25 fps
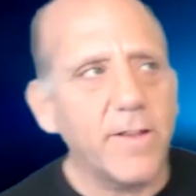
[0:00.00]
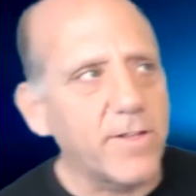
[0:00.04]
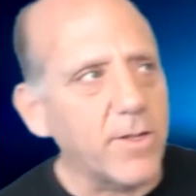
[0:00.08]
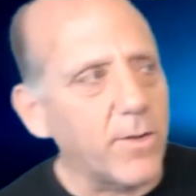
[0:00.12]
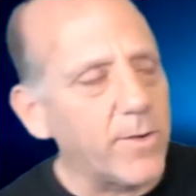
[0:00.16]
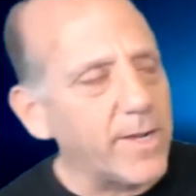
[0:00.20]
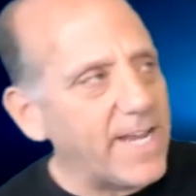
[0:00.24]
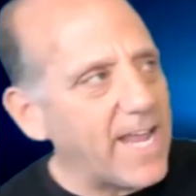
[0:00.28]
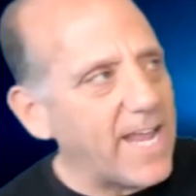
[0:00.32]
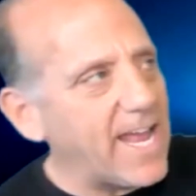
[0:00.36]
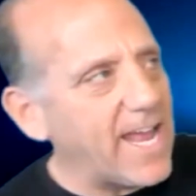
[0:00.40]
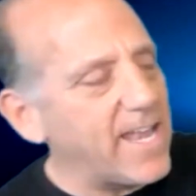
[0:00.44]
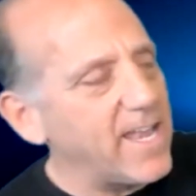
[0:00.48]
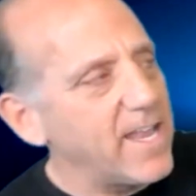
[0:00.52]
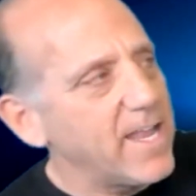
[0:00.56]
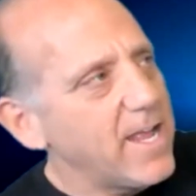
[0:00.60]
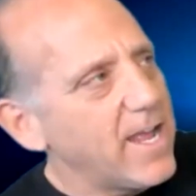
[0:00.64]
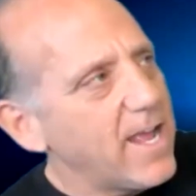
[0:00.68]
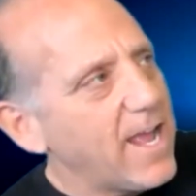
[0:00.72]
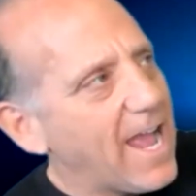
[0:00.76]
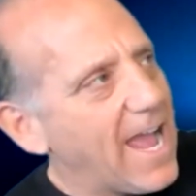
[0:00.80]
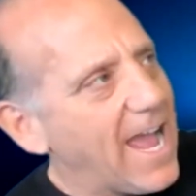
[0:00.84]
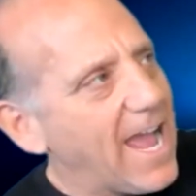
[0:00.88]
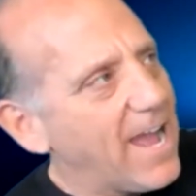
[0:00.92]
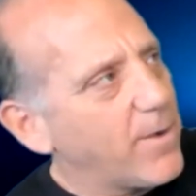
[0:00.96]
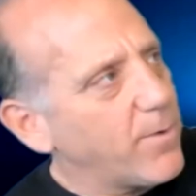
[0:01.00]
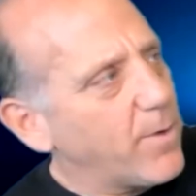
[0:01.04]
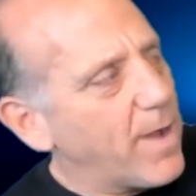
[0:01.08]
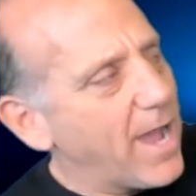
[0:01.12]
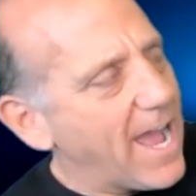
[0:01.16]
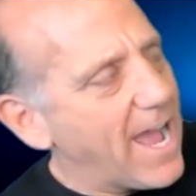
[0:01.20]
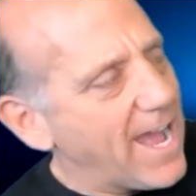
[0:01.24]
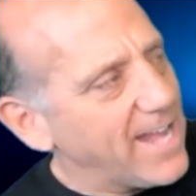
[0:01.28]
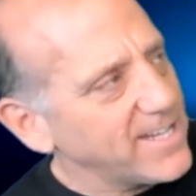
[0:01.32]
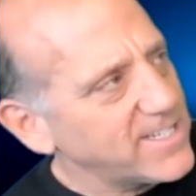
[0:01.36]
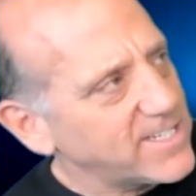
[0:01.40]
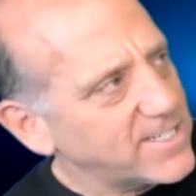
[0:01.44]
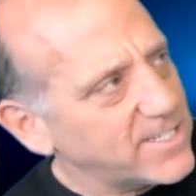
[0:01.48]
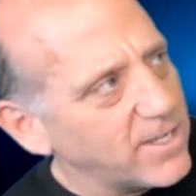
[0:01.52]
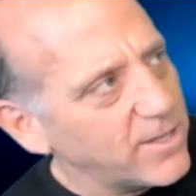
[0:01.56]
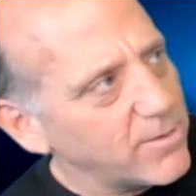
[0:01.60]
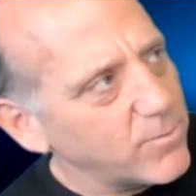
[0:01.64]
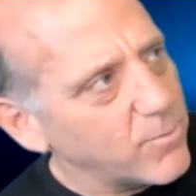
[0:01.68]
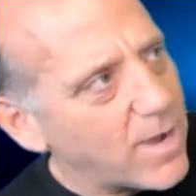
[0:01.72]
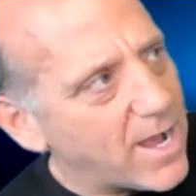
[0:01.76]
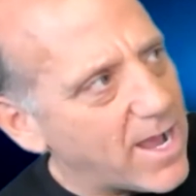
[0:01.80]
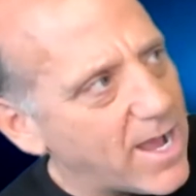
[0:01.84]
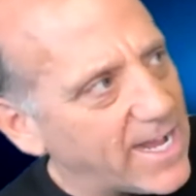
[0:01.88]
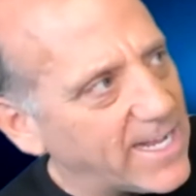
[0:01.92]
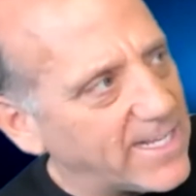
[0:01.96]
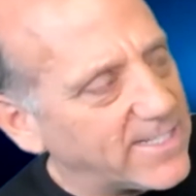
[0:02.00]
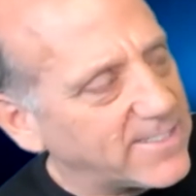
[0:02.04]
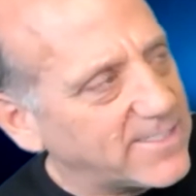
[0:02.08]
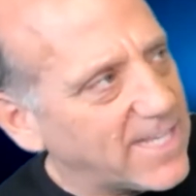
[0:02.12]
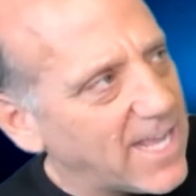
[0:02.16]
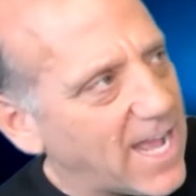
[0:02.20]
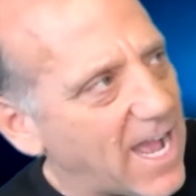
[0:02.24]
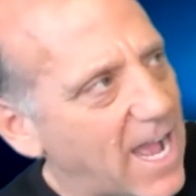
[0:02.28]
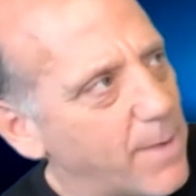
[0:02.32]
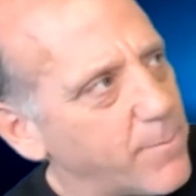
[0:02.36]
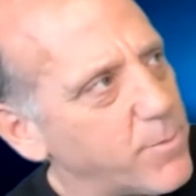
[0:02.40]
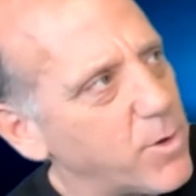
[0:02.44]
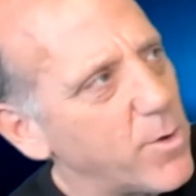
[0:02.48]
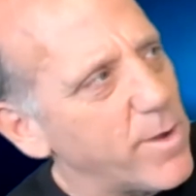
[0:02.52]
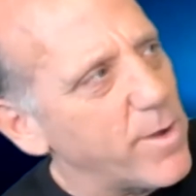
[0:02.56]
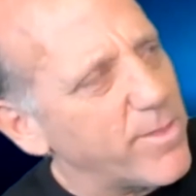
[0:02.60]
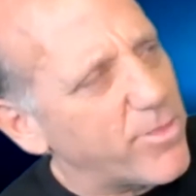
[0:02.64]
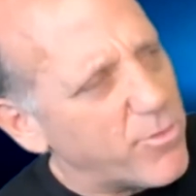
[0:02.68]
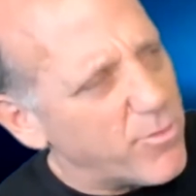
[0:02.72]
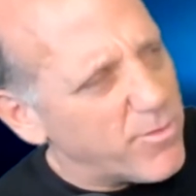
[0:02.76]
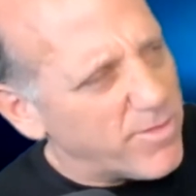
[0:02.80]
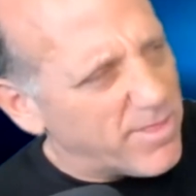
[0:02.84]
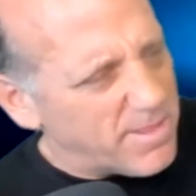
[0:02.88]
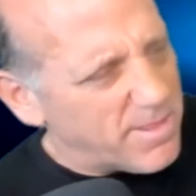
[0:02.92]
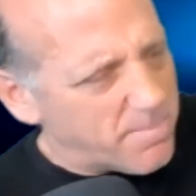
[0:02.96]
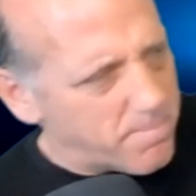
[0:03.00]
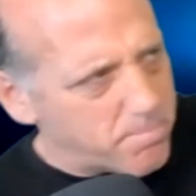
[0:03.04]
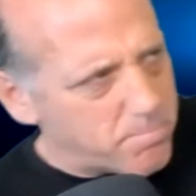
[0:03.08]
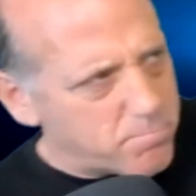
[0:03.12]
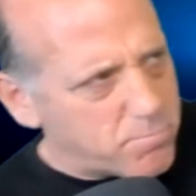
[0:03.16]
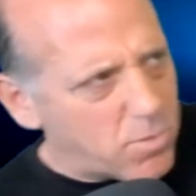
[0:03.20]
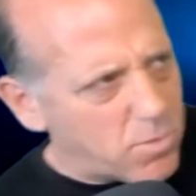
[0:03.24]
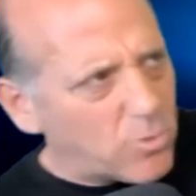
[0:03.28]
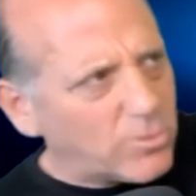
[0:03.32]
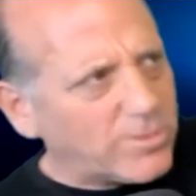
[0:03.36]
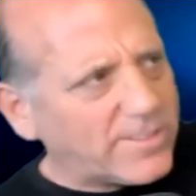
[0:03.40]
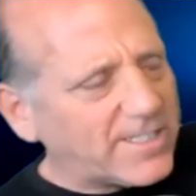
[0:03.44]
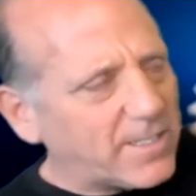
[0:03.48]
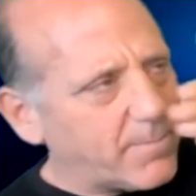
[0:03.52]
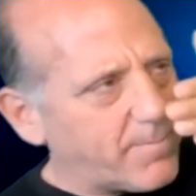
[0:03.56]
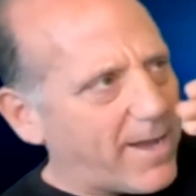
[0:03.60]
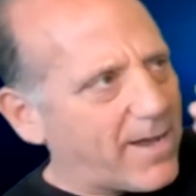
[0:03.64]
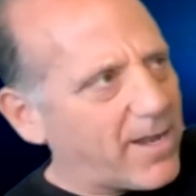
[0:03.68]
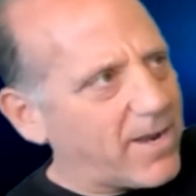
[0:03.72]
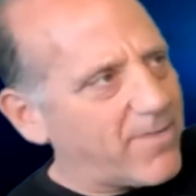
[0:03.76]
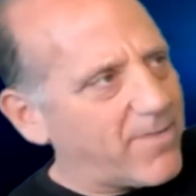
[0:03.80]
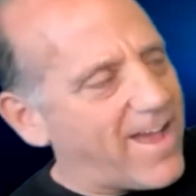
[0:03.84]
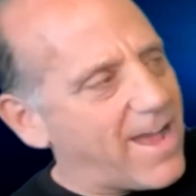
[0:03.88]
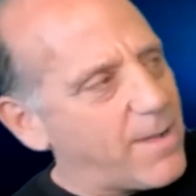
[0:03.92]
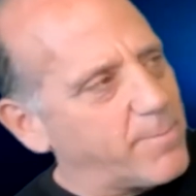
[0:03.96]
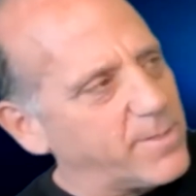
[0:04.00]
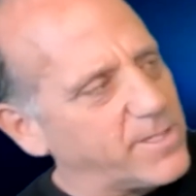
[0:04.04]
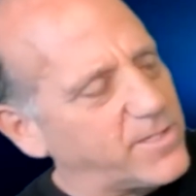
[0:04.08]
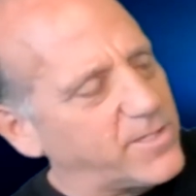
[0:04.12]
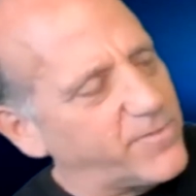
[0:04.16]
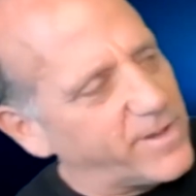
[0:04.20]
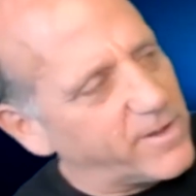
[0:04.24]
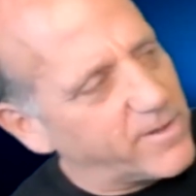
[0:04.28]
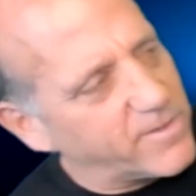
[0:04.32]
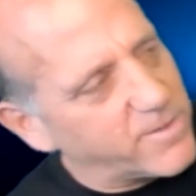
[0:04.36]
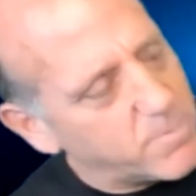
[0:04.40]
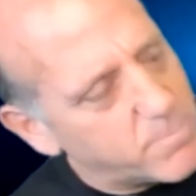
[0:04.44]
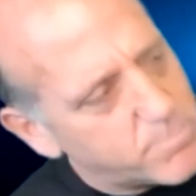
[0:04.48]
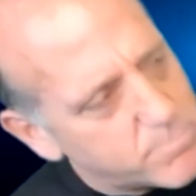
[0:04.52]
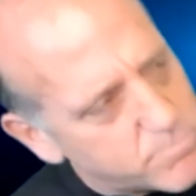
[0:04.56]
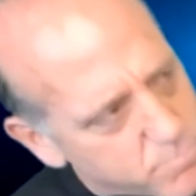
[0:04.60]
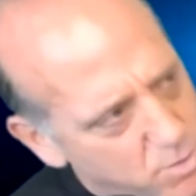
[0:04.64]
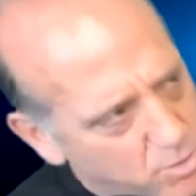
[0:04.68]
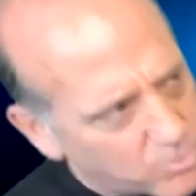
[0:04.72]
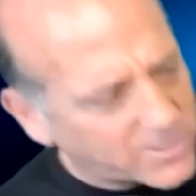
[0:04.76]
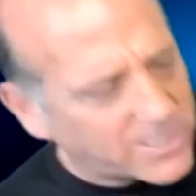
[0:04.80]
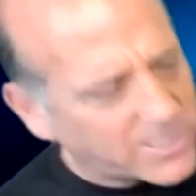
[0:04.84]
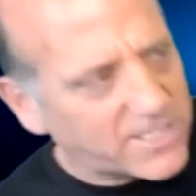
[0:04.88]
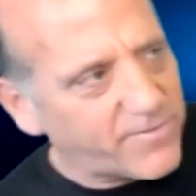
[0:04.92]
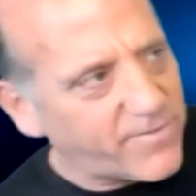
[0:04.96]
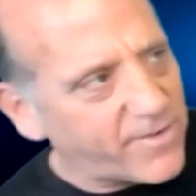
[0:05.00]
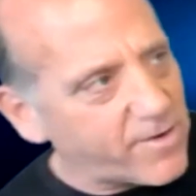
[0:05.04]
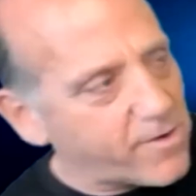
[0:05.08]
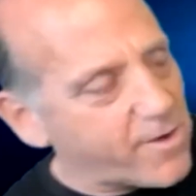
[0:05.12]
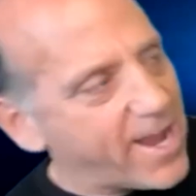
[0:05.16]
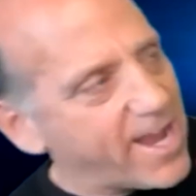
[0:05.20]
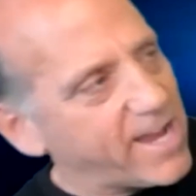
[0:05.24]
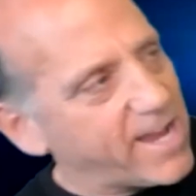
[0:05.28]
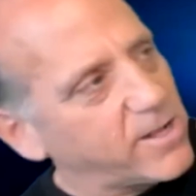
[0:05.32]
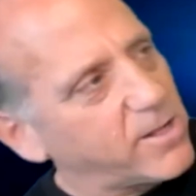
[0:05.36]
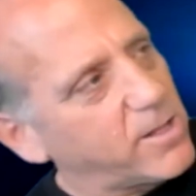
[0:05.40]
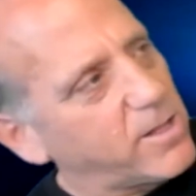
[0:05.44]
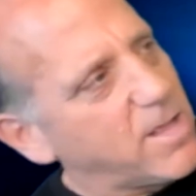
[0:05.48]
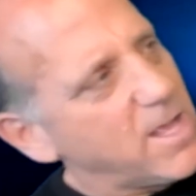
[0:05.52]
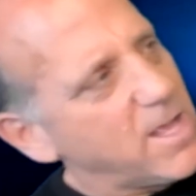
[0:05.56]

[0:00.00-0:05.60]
So again, at sunrise, I'm going through the most amount of atmosphere, the most severe angle